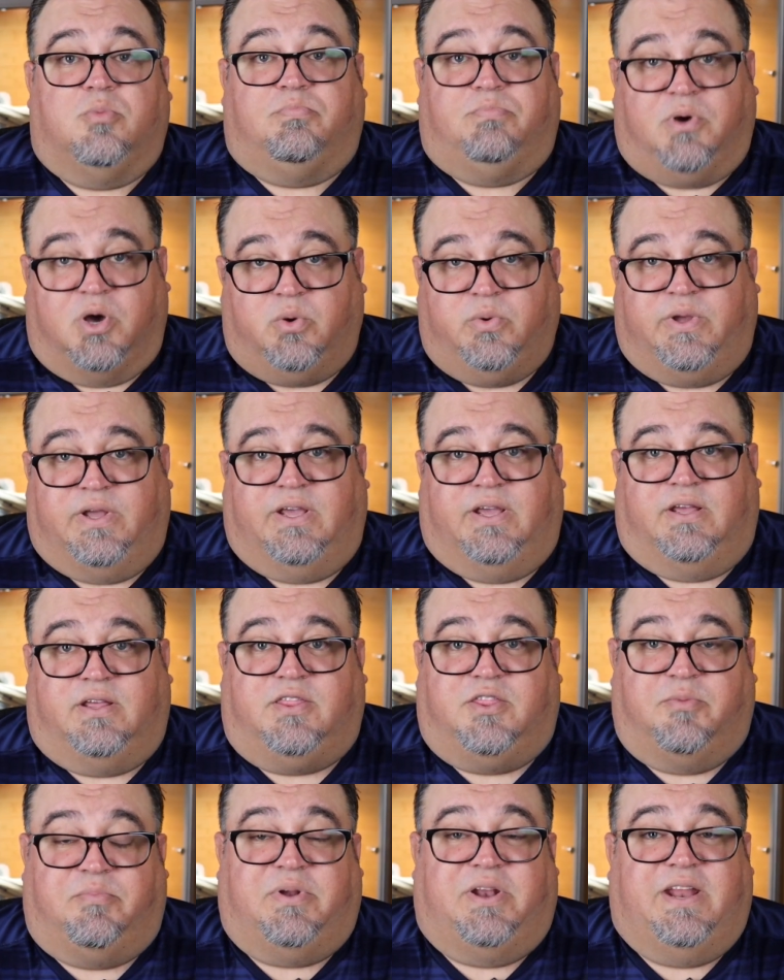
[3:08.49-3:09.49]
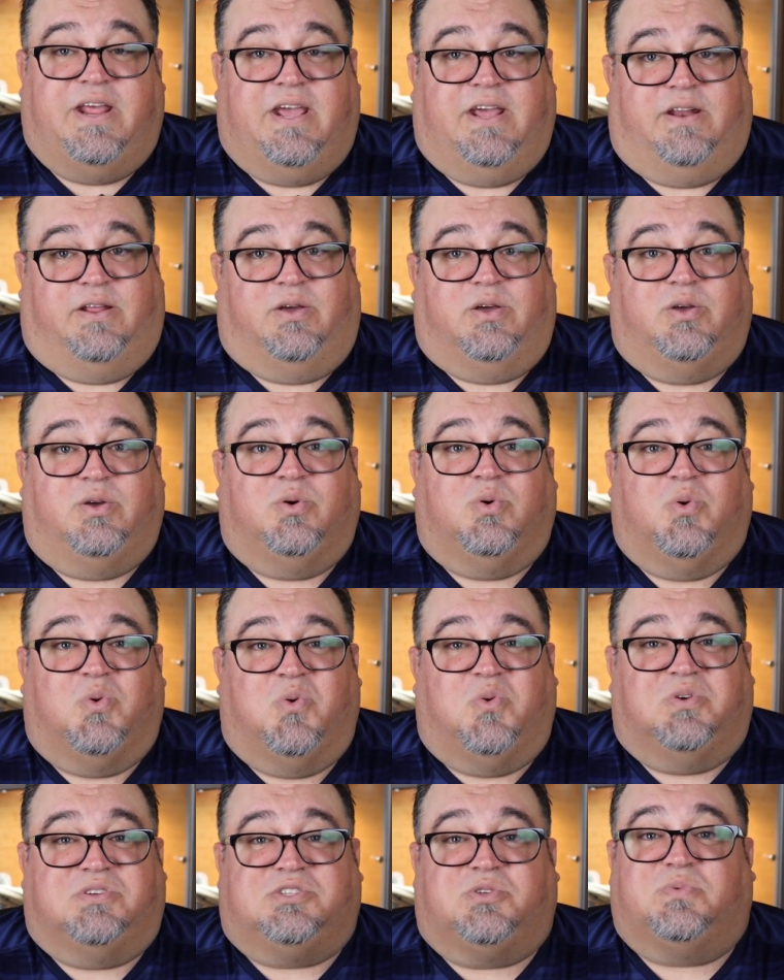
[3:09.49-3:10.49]
Bowie, the banana,
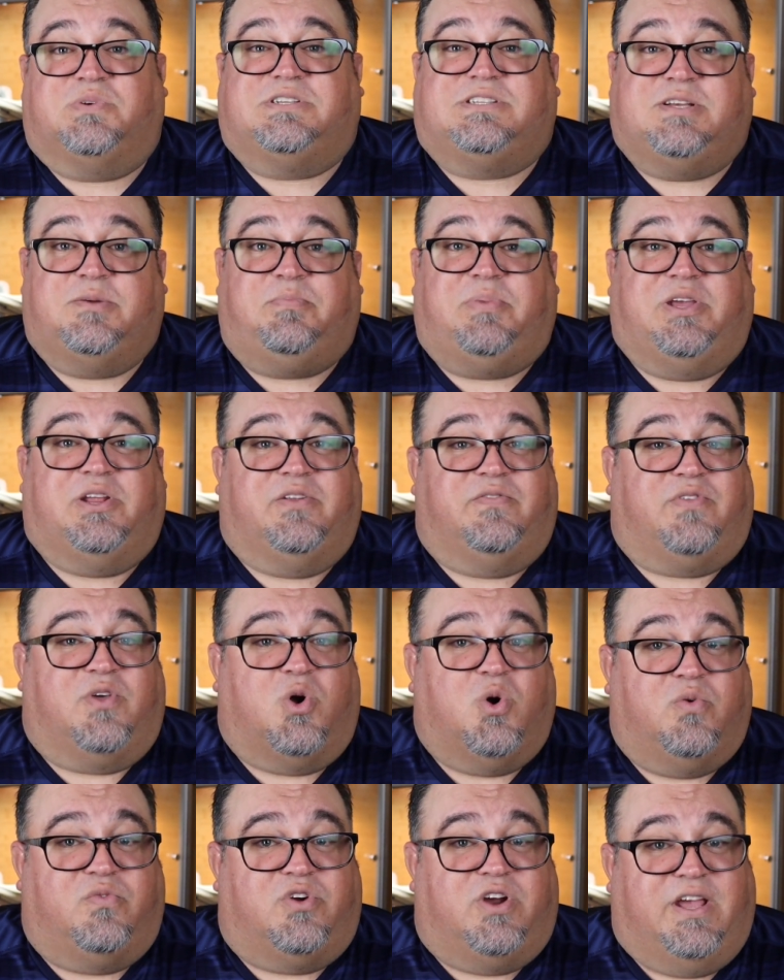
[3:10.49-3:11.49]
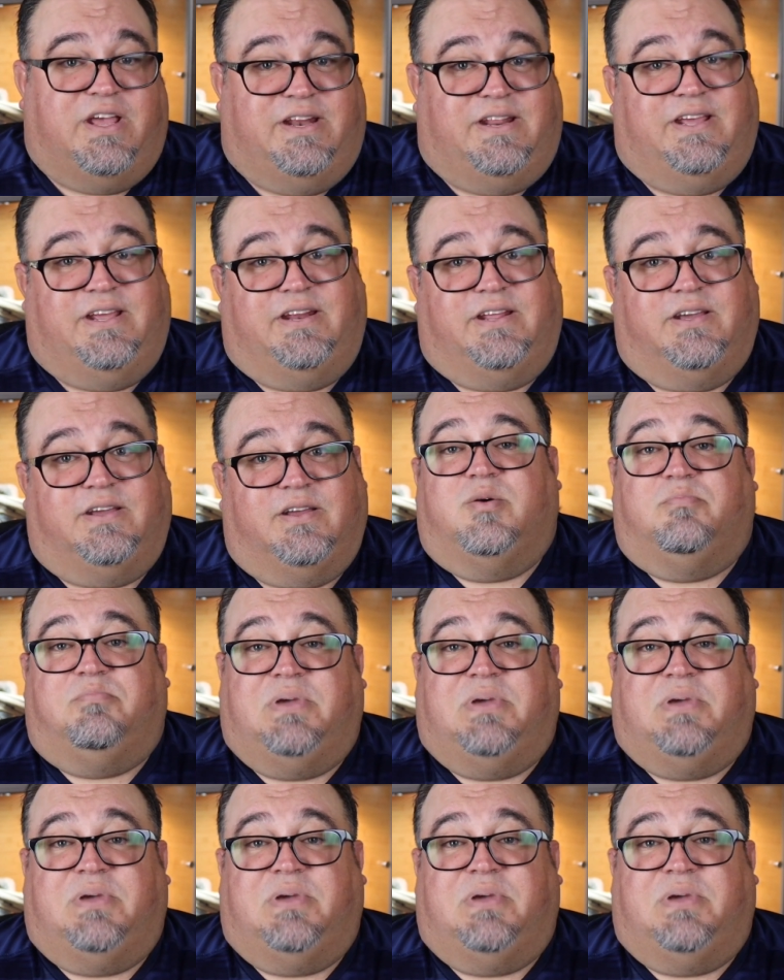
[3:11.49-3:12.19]
was the recipient of the overhead heating.